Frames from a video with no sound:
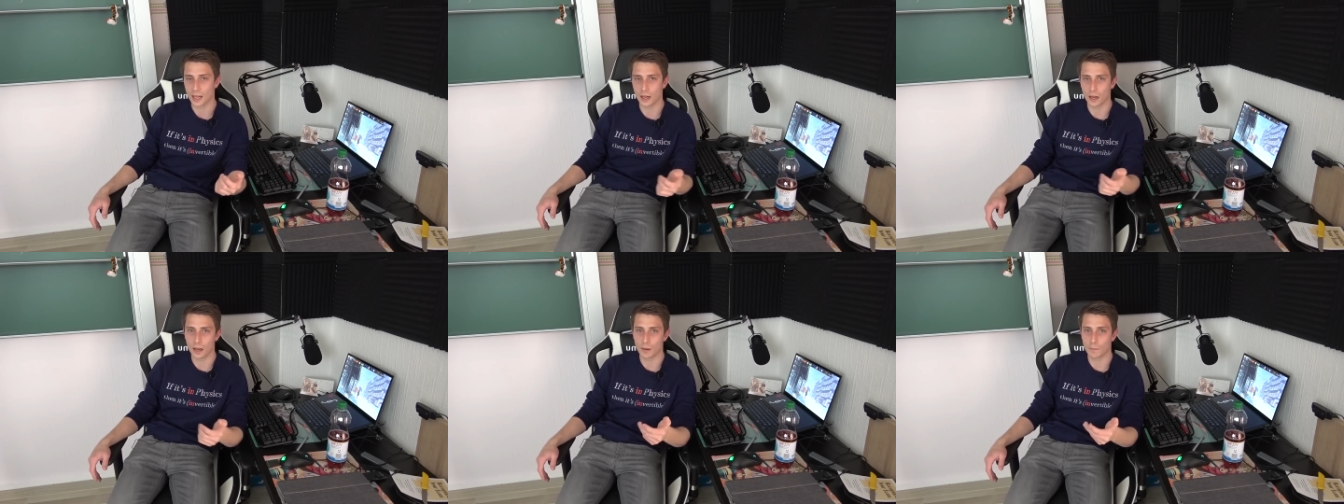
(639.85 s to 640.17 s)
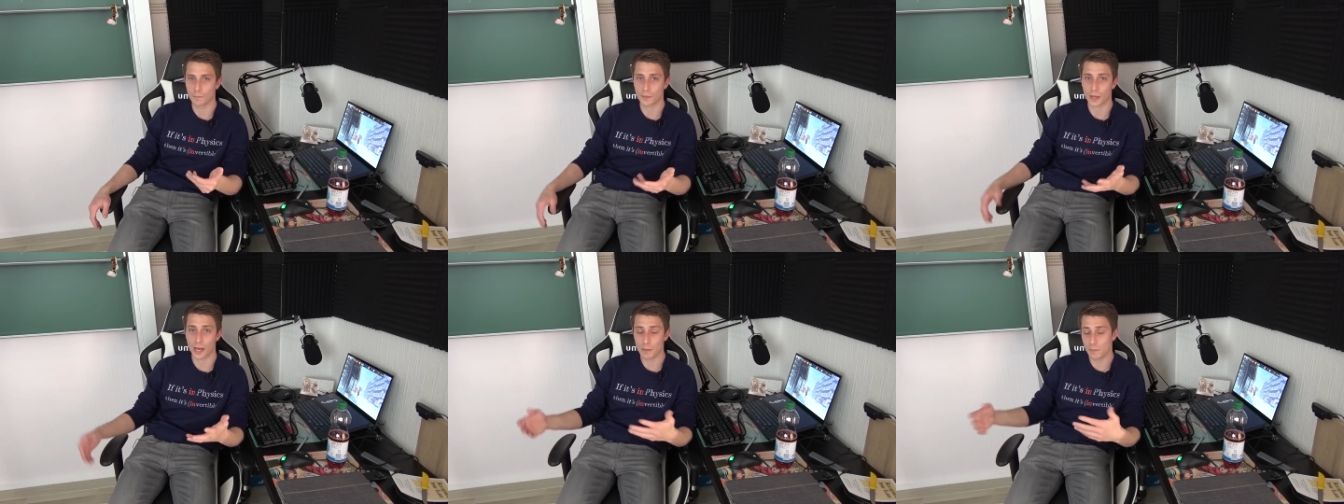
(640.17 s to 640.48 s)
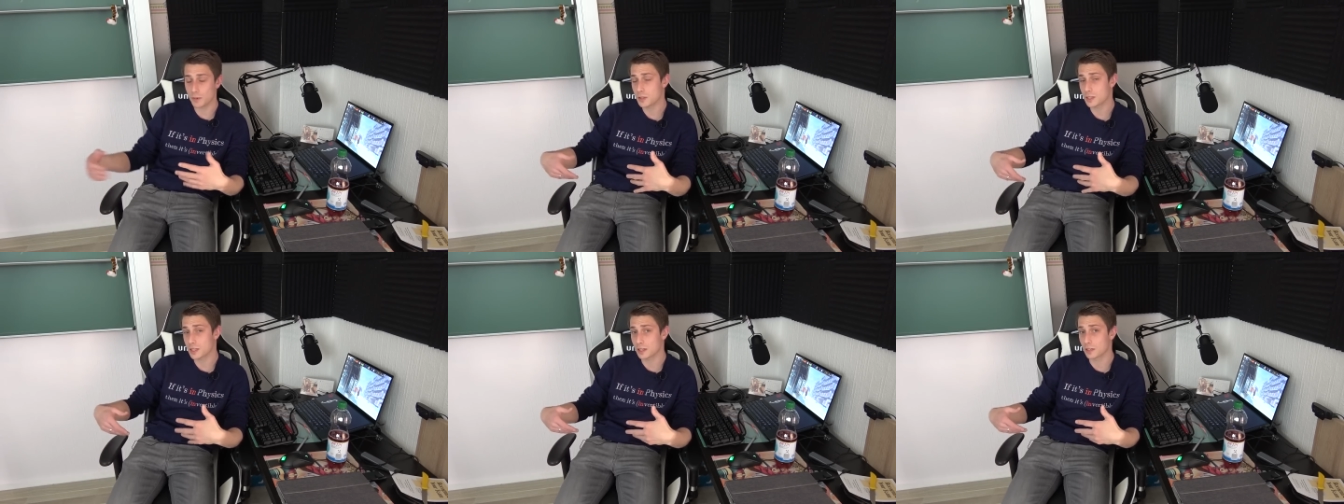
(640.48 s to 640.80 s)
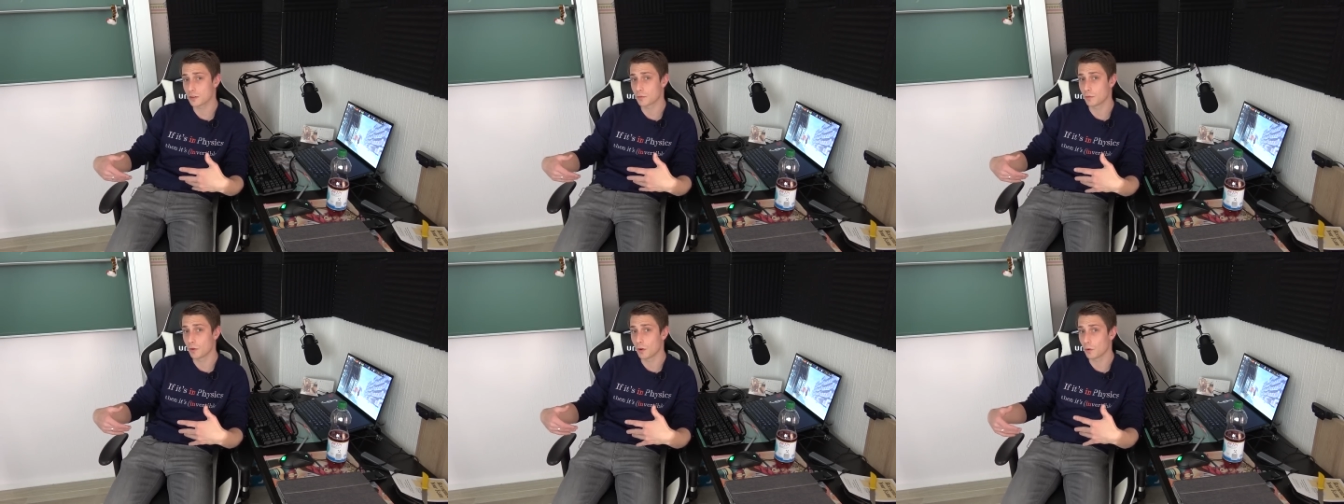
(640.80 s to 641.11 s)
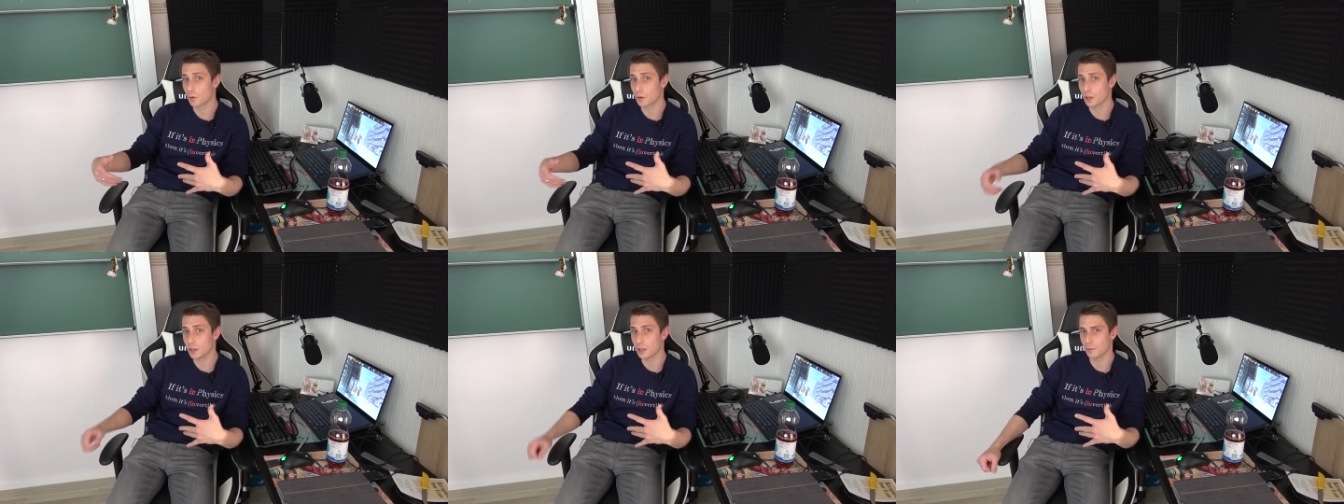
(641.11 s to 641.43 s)
I'm using the
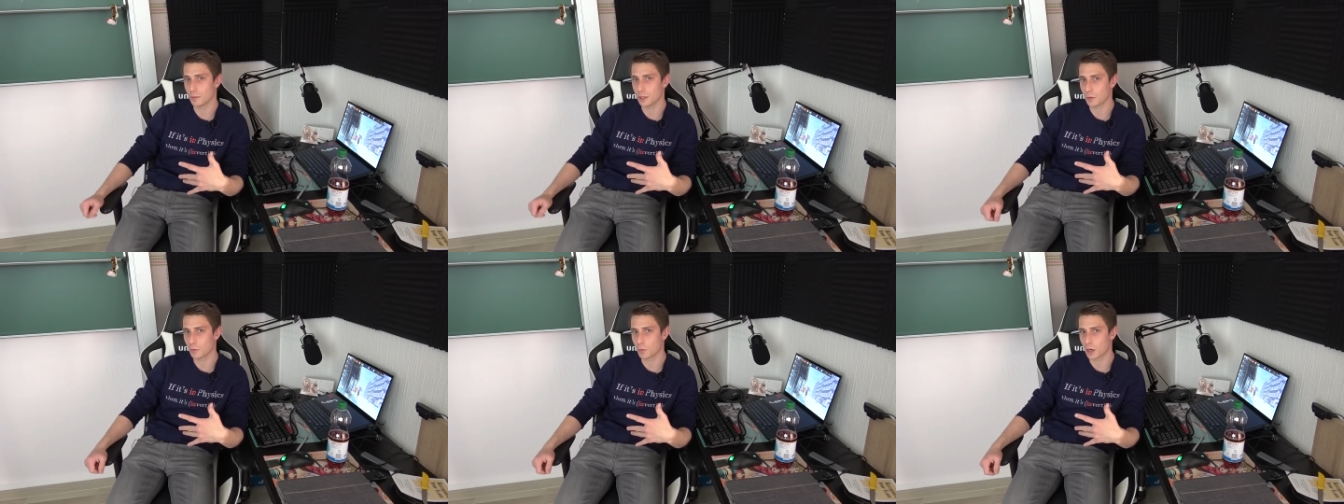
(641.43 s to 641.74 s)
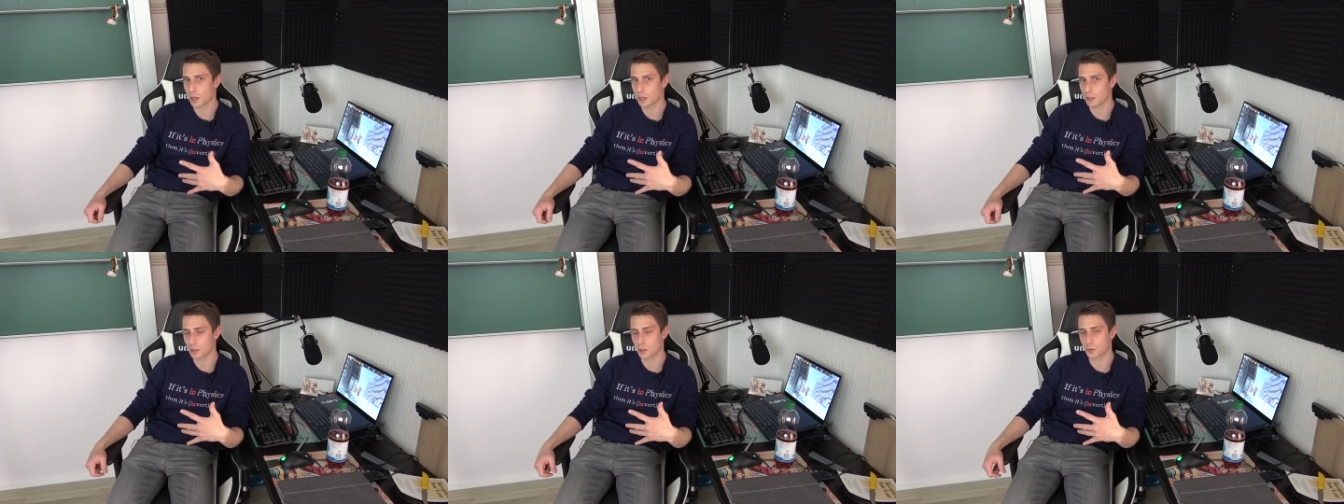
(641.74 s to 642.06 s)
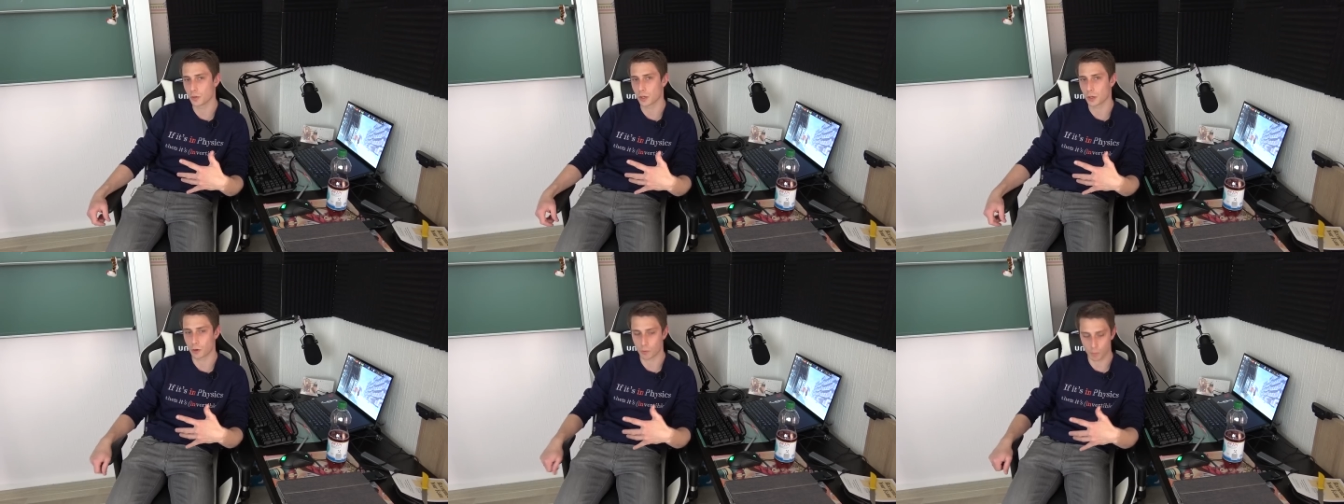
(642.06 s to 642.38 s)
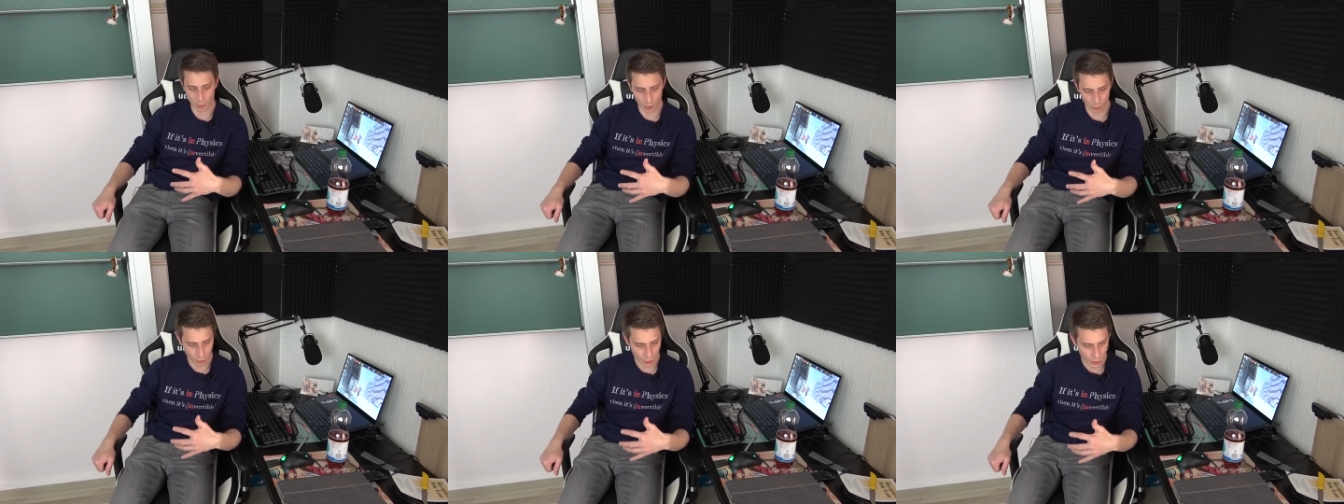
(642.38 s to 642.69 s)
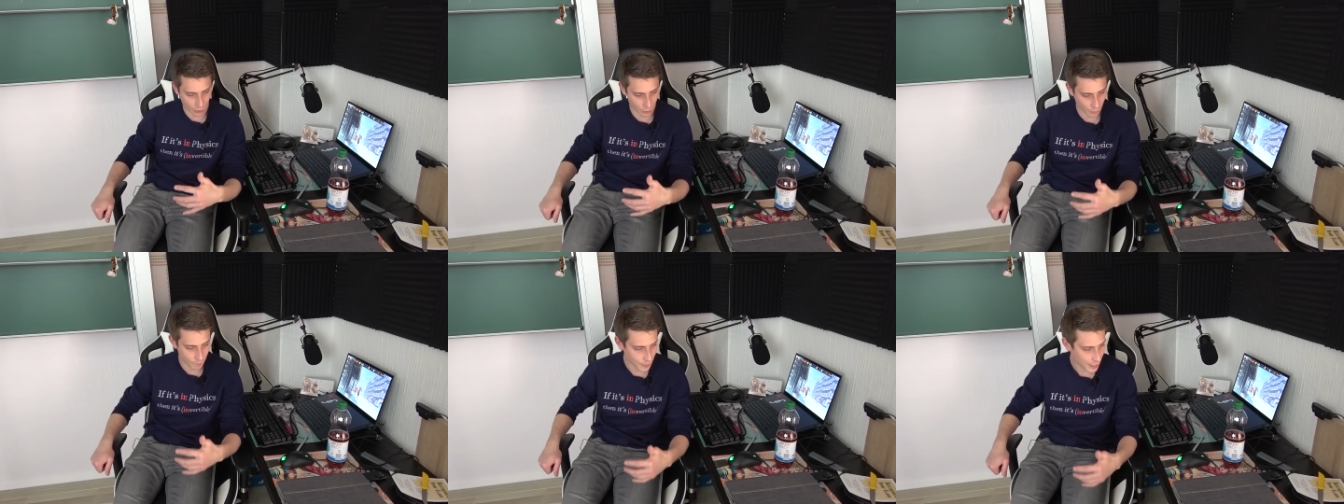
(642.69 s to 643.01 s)
phone in the meanwhile to record my
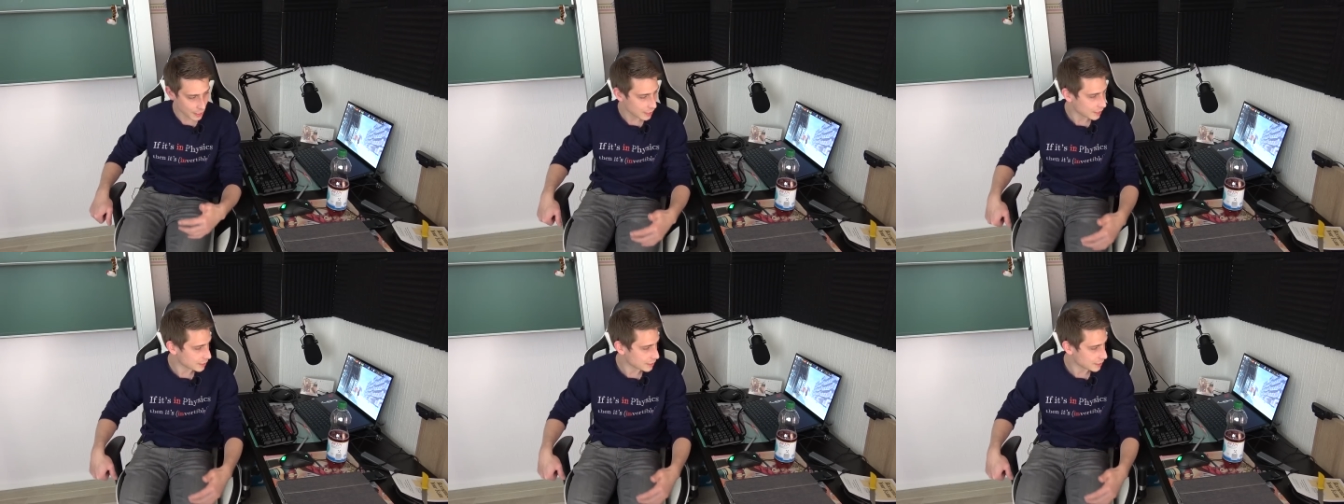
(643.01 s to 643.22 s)
audio.